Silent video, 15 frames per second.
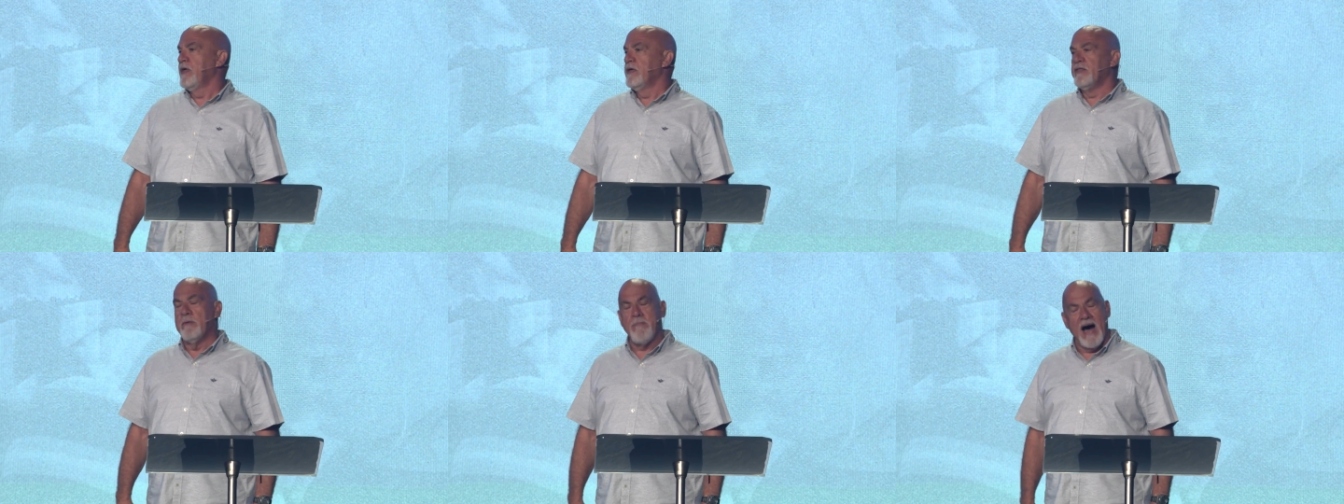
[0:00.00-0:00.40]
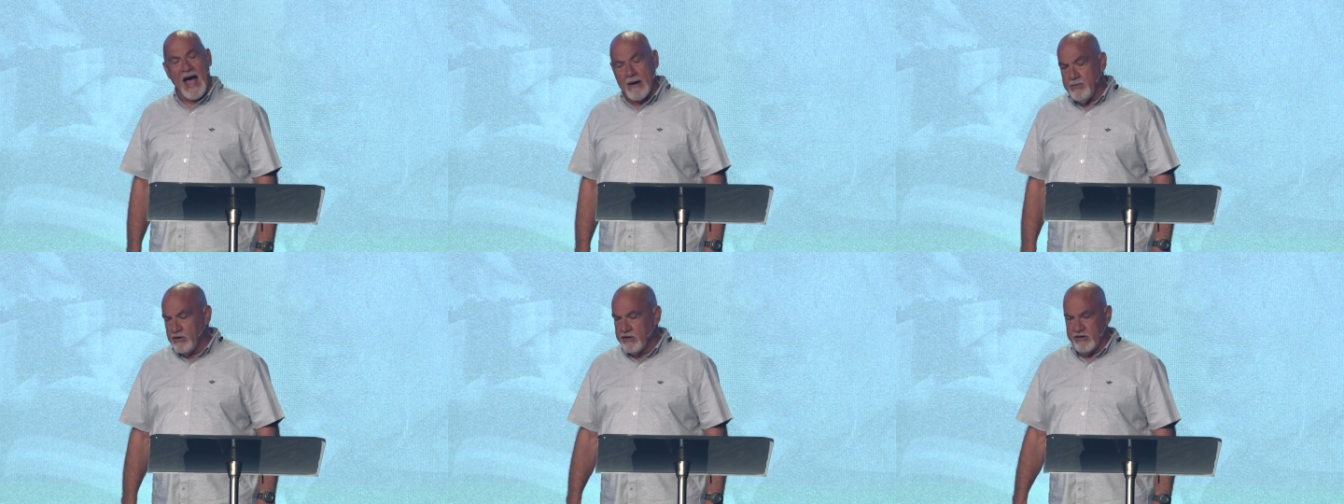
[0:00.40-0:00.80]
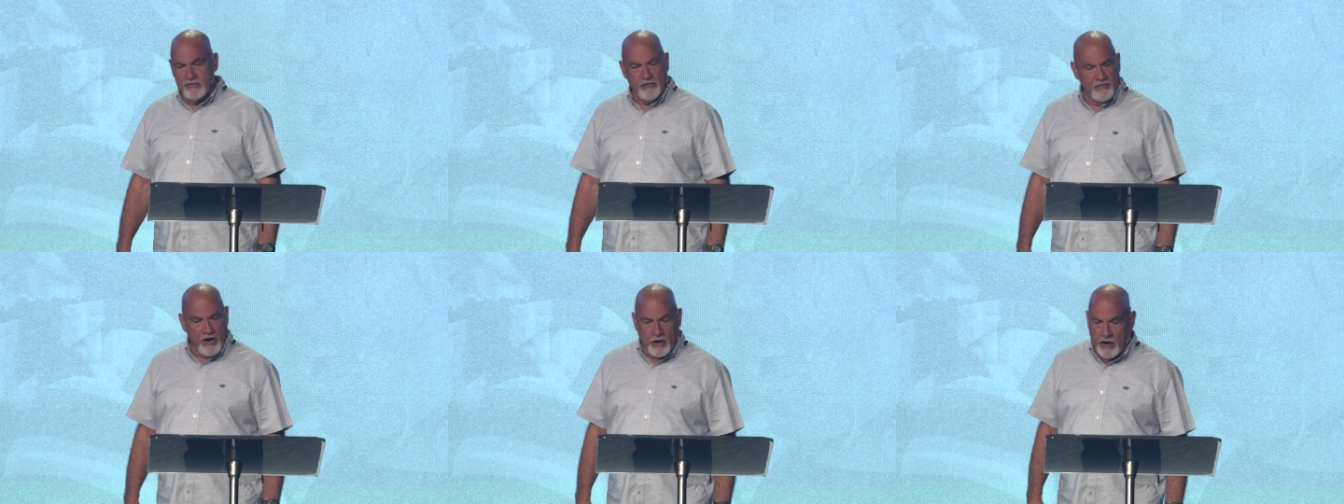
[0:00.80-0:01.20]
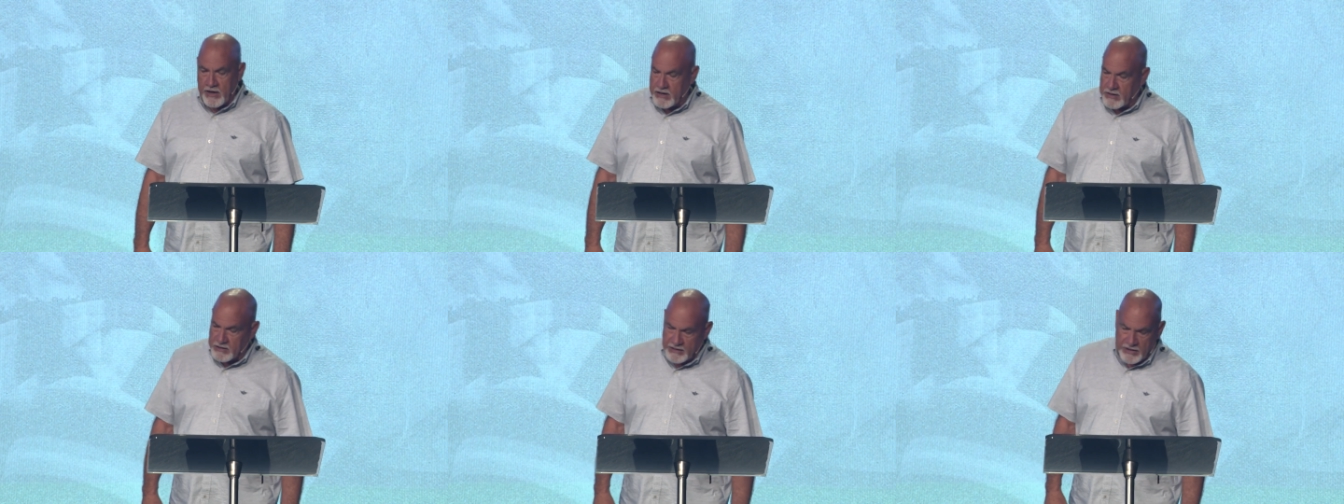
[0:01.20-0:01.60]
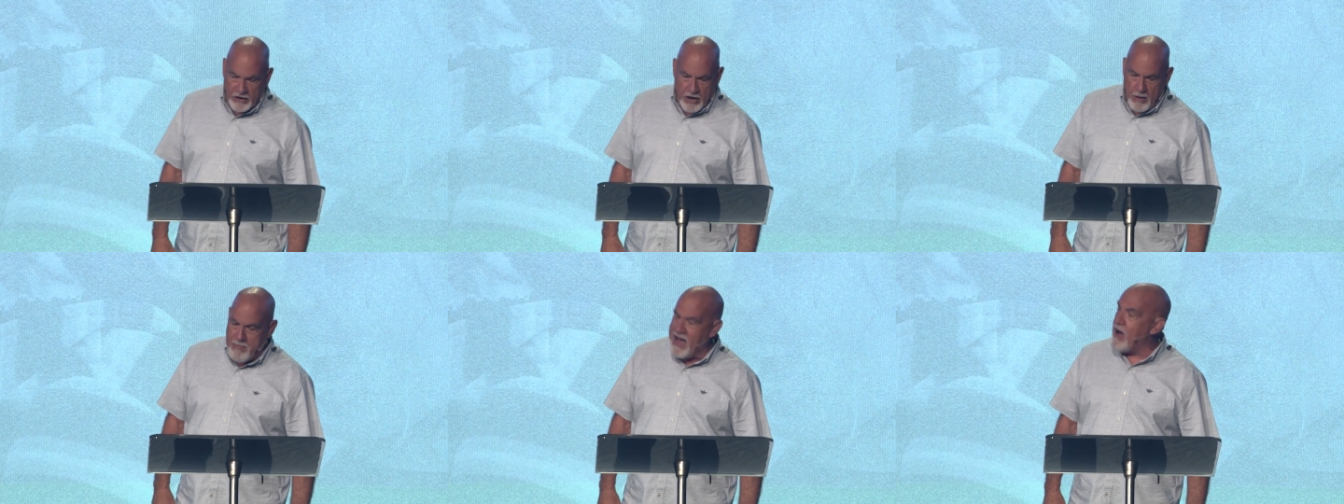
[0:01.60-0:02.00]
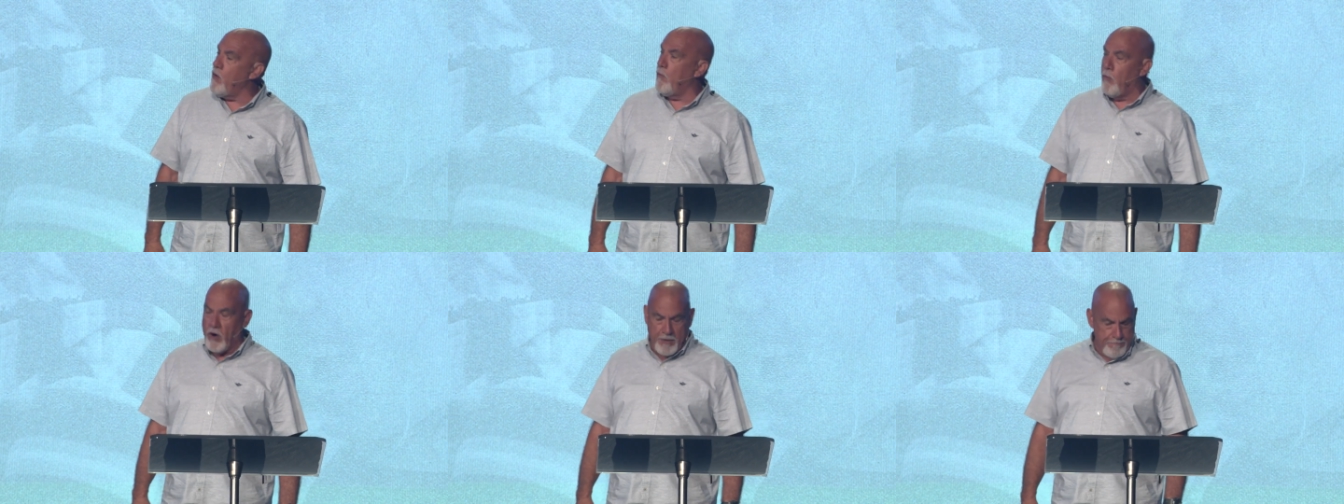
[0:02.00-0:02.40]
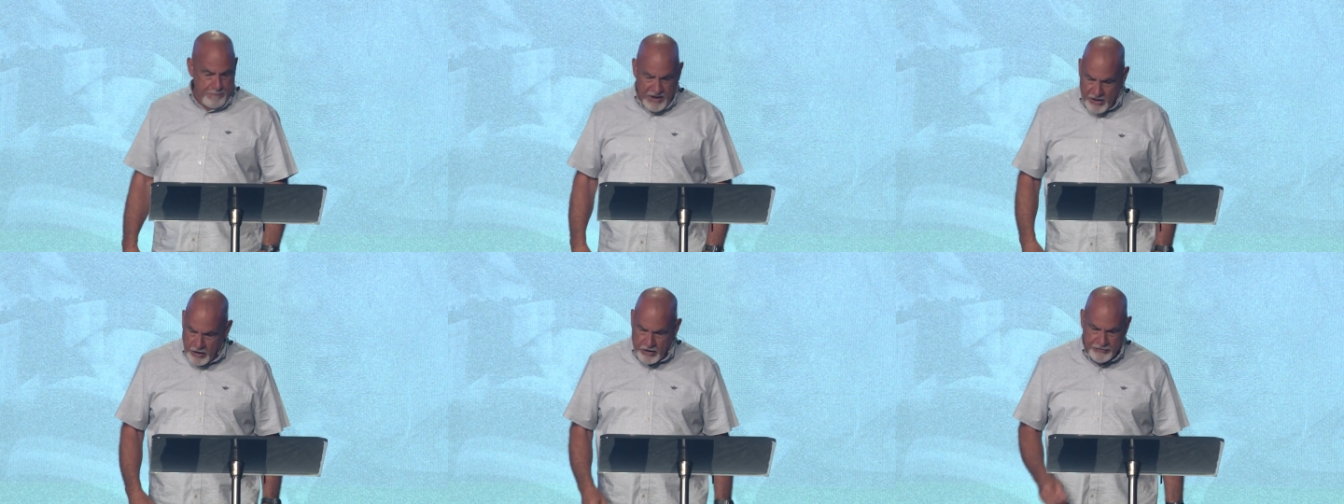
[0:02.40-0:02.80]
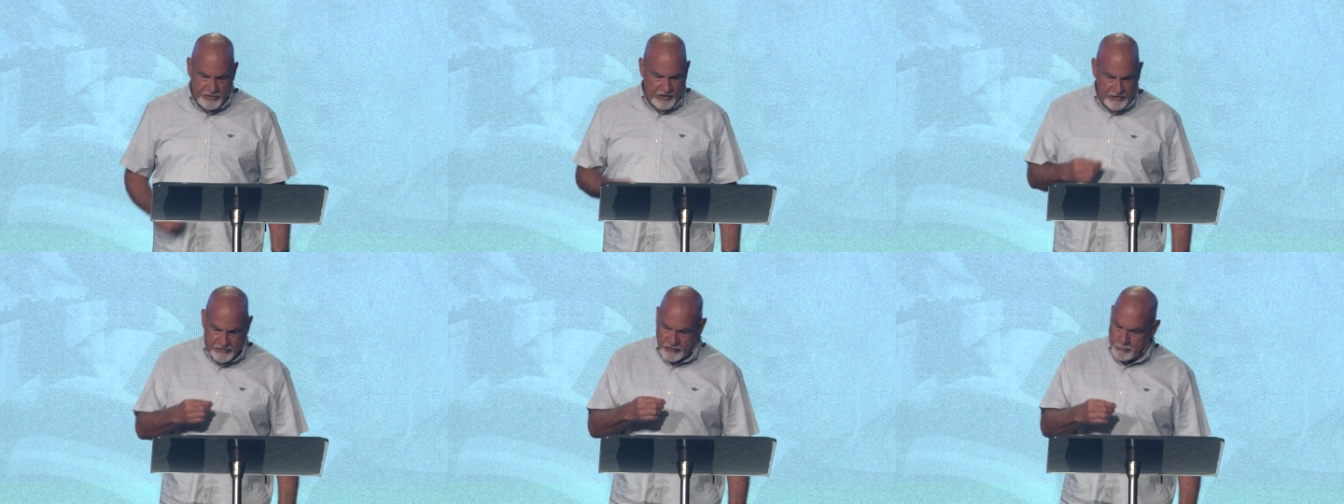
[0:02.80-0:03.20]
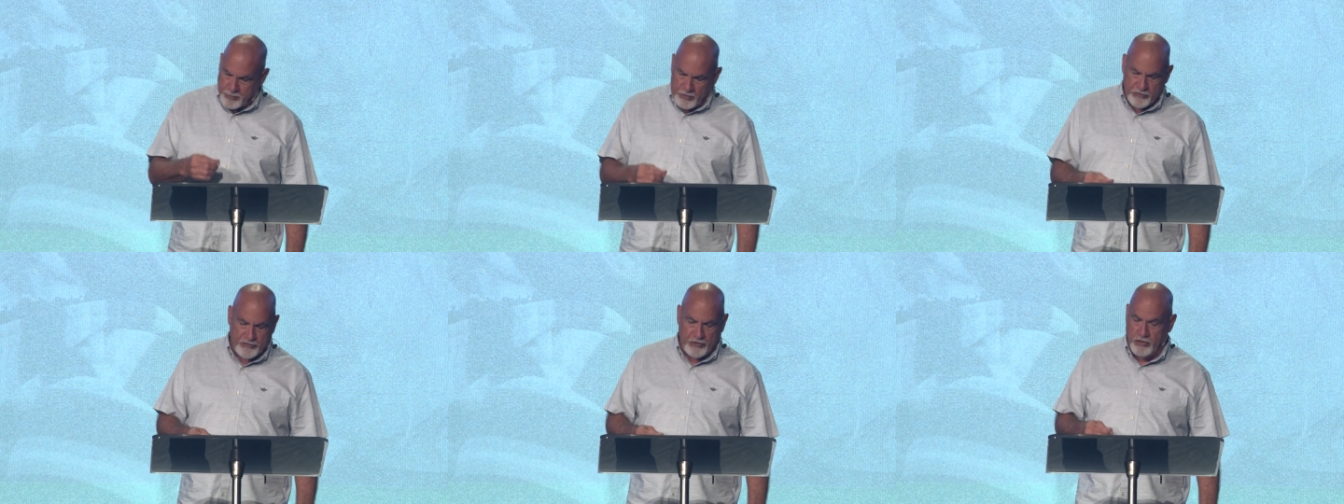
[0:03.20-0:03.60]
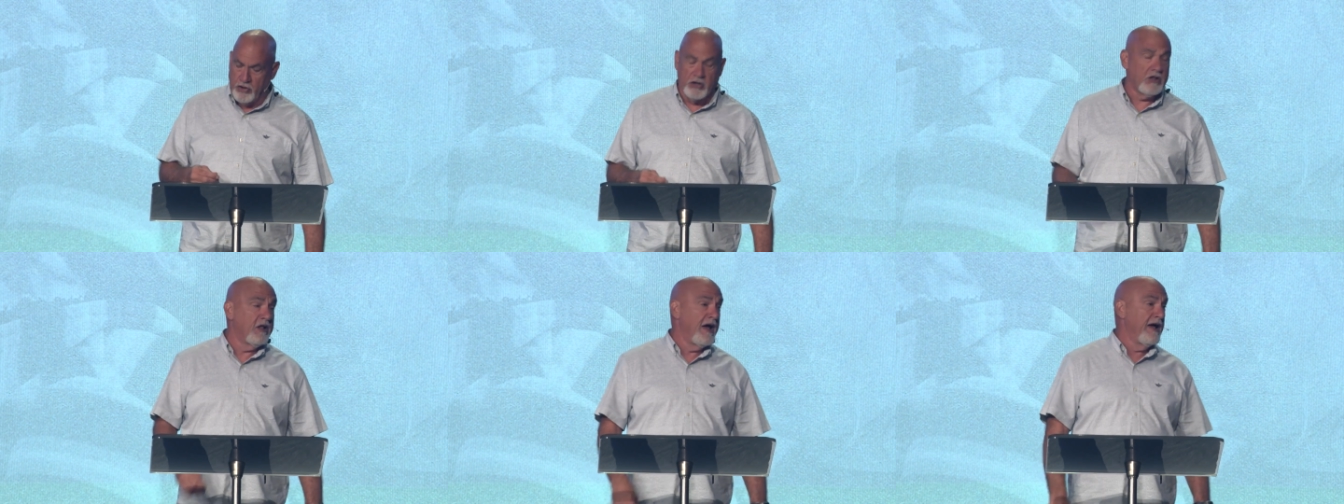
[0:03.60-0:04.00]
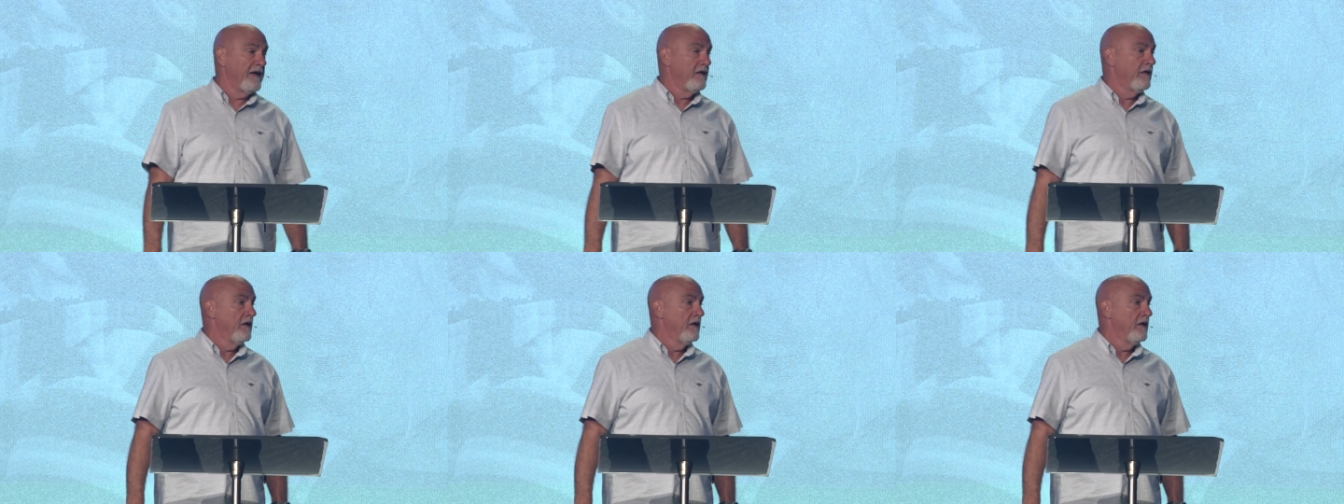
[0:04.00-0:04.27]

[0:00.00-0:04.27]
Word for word: The Bible is very clear about what marriage is supposed to look like.